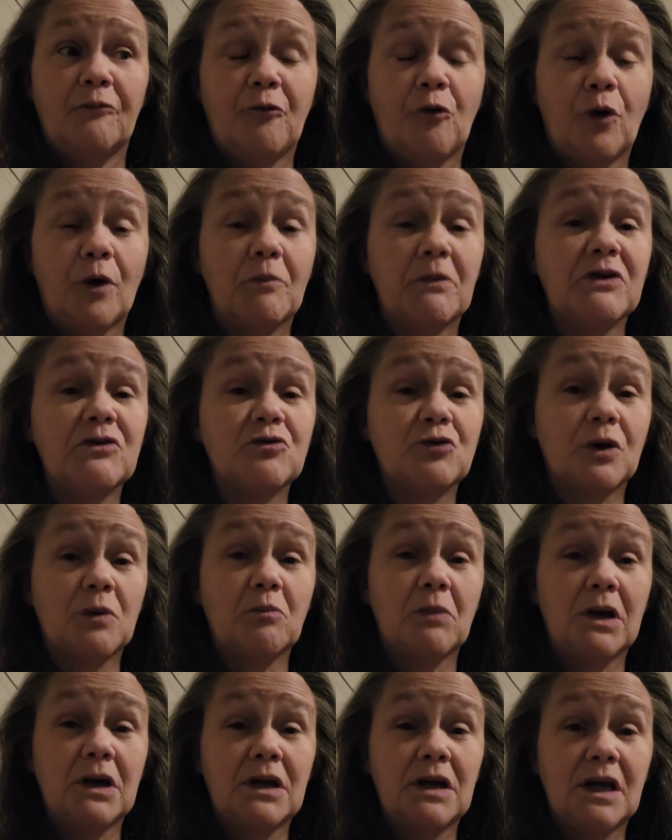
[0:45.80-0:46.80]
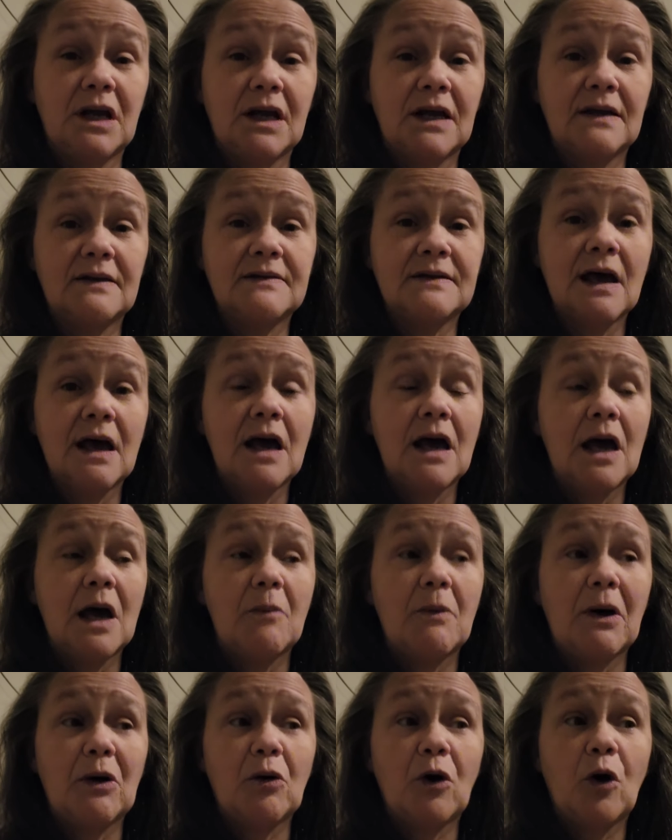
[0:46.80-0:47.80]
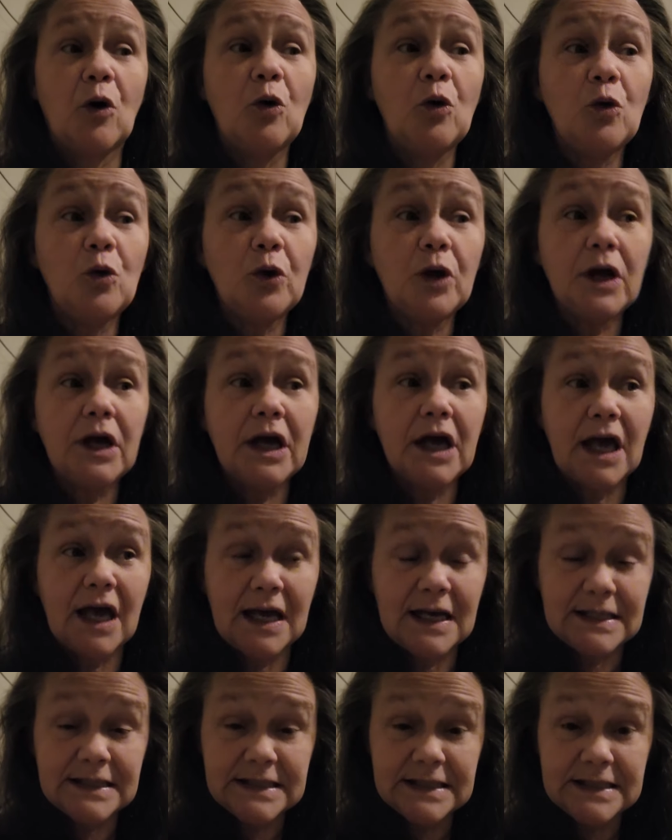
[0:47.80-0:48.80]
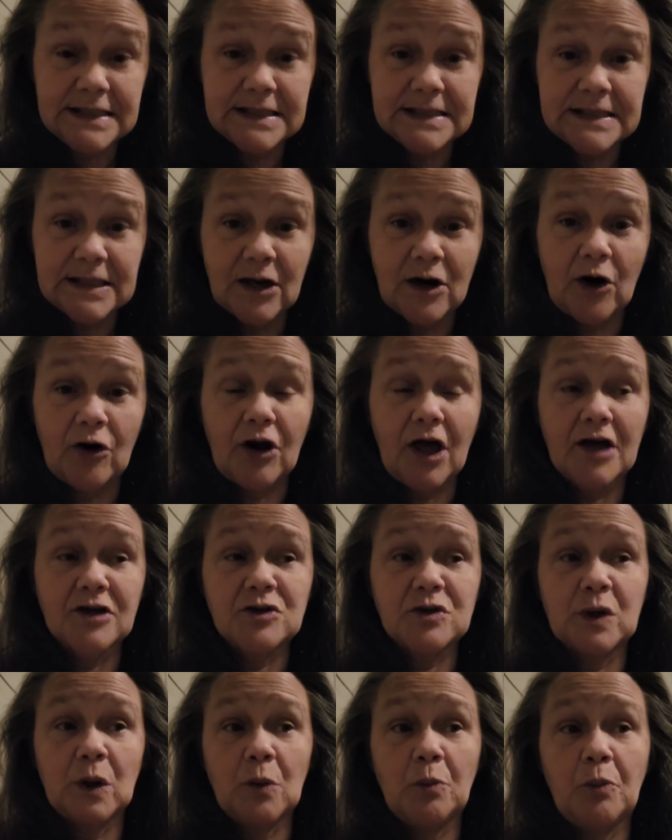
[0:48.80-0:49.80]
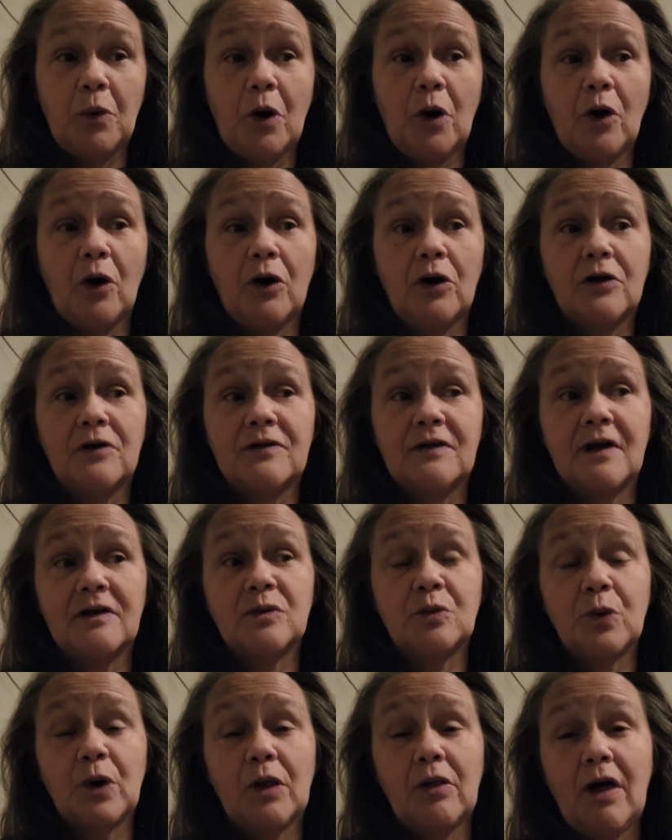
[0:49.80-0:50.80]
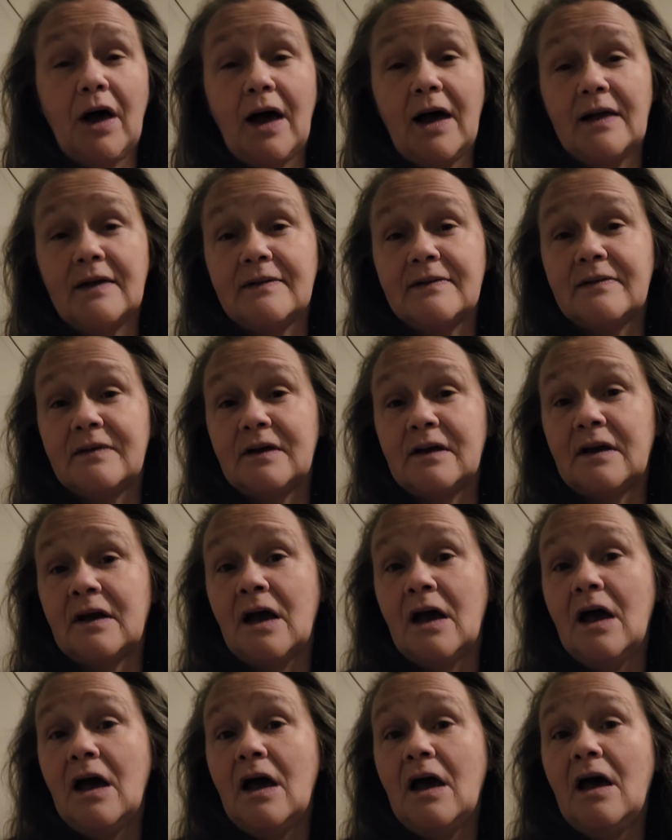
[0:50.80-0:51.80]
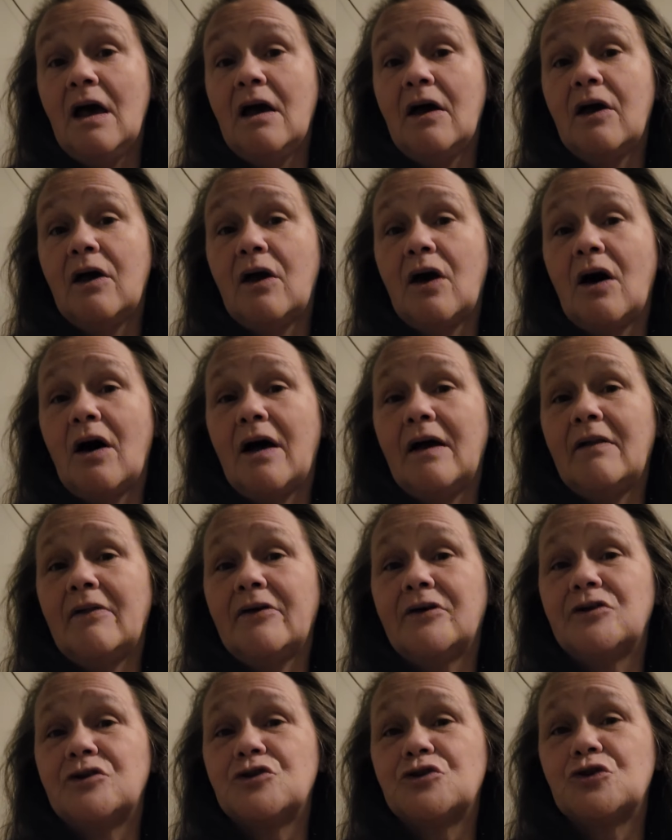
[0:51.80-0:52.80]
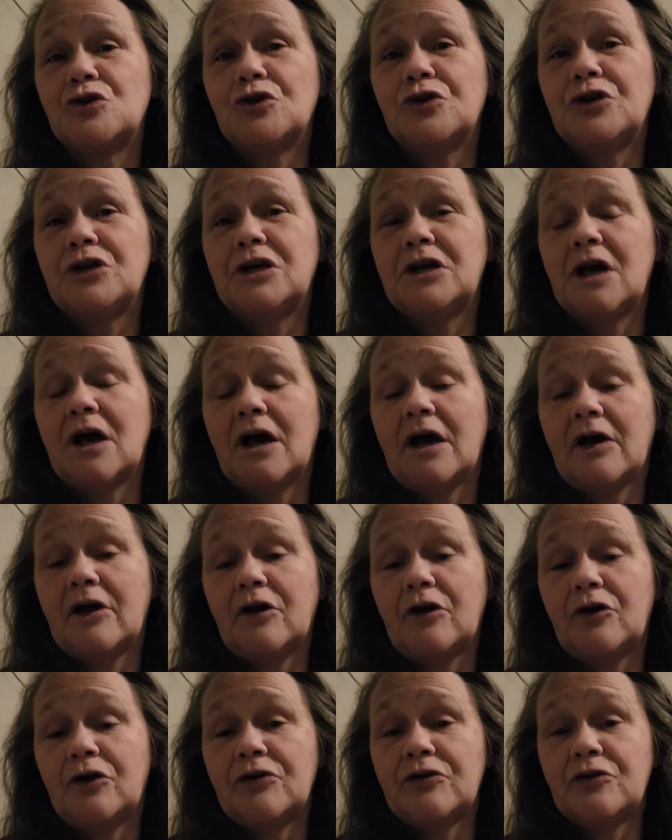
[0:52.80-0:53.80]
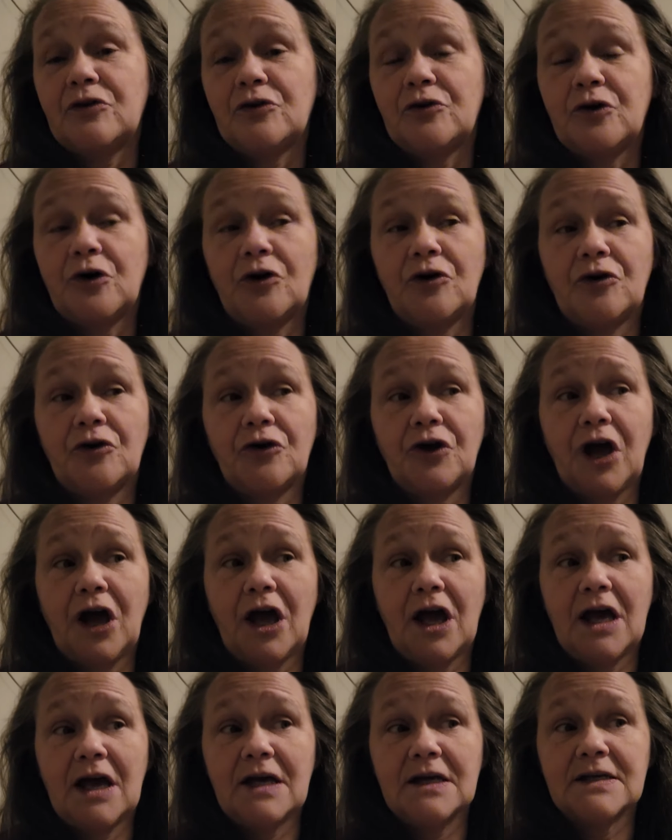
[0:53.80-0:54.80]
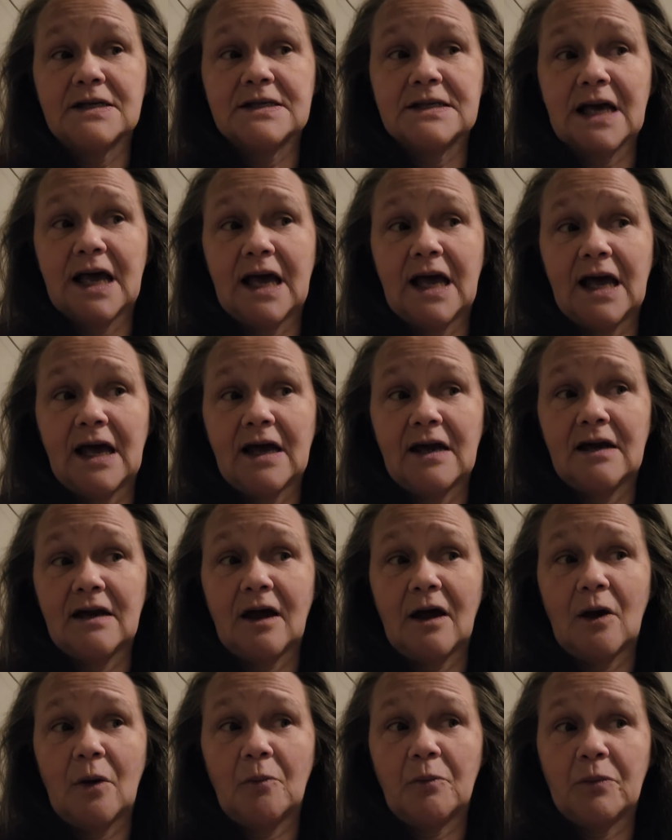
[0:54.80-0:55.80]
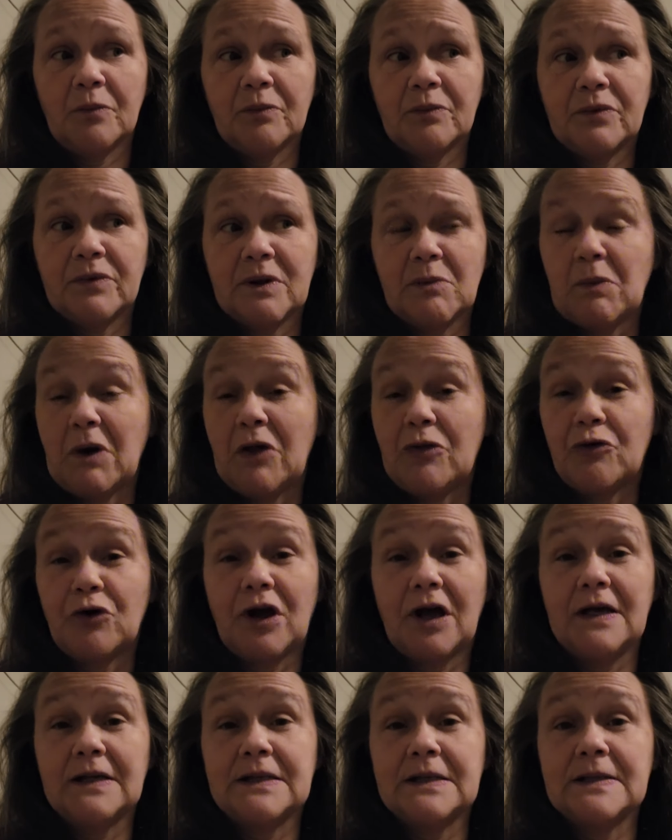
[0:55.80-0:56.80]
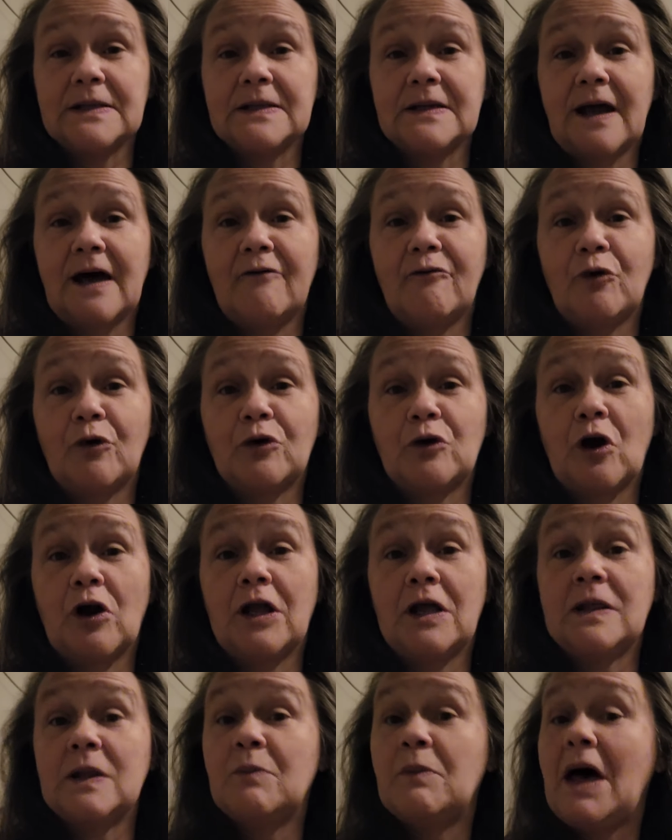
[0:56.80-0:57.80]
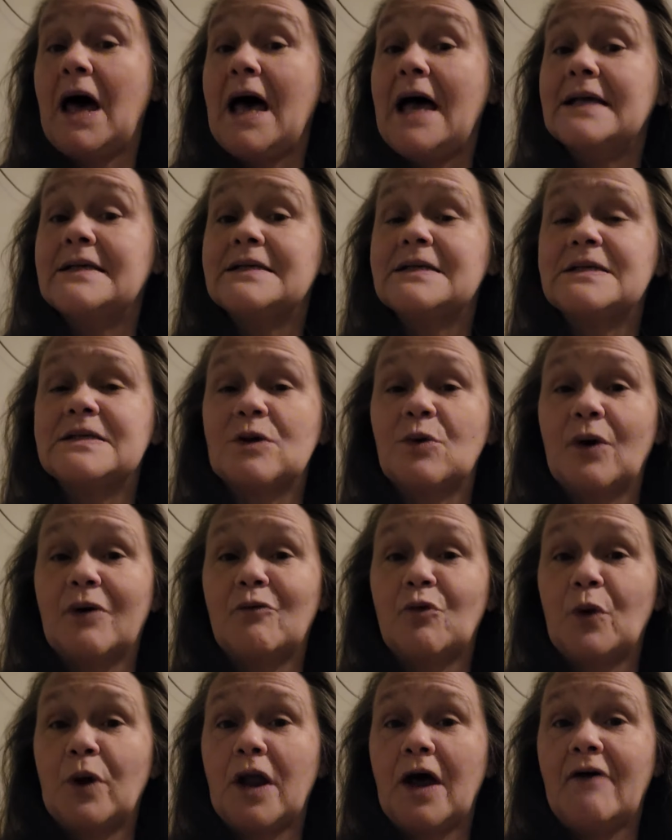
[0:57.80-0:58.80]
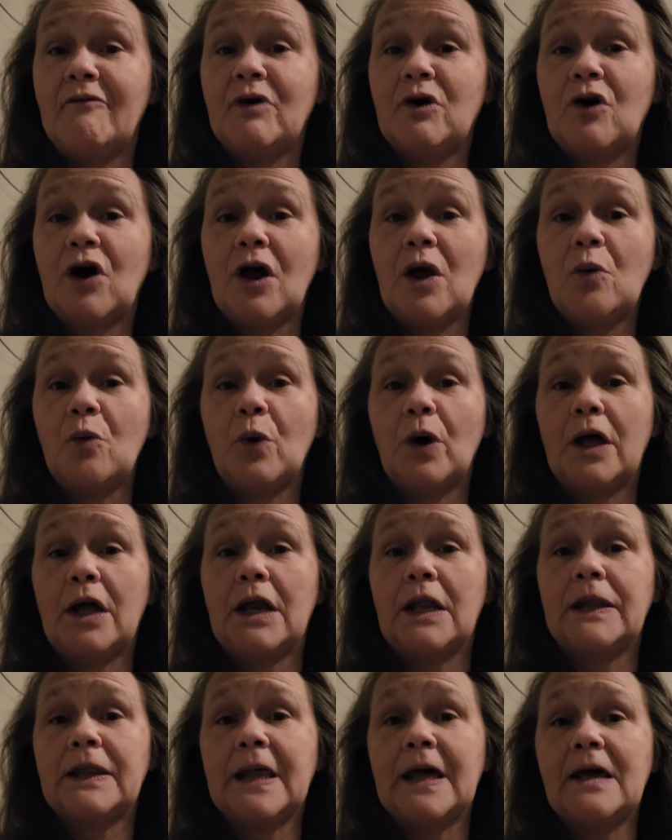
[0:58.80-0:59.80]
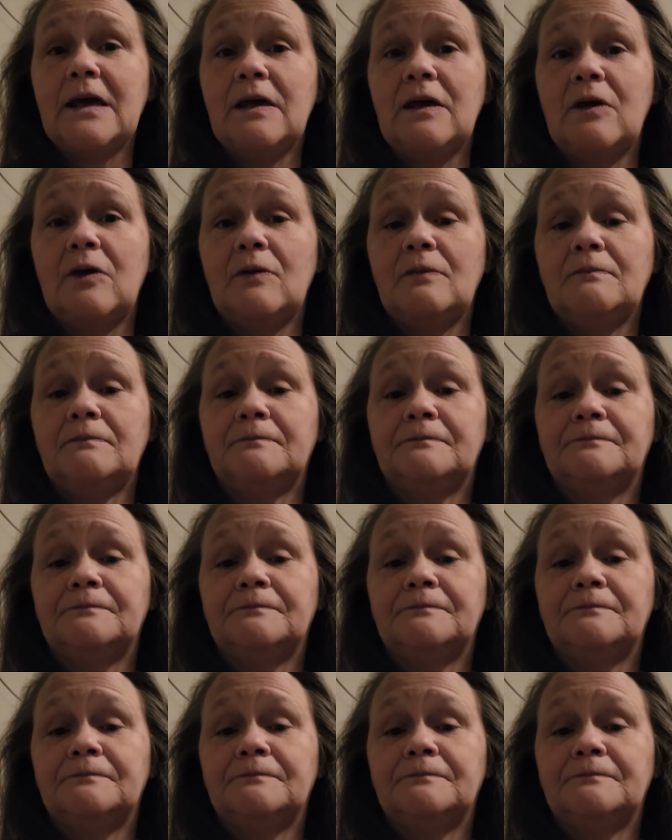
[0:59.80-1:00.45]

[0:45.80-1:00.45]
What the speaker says: for Mystery Mondays about cold cases in our national parks, as well as the Kylan Schulte and Crystal Turner case, and some other cases that I have worked on in the past. So everyone have a great one. Thank you.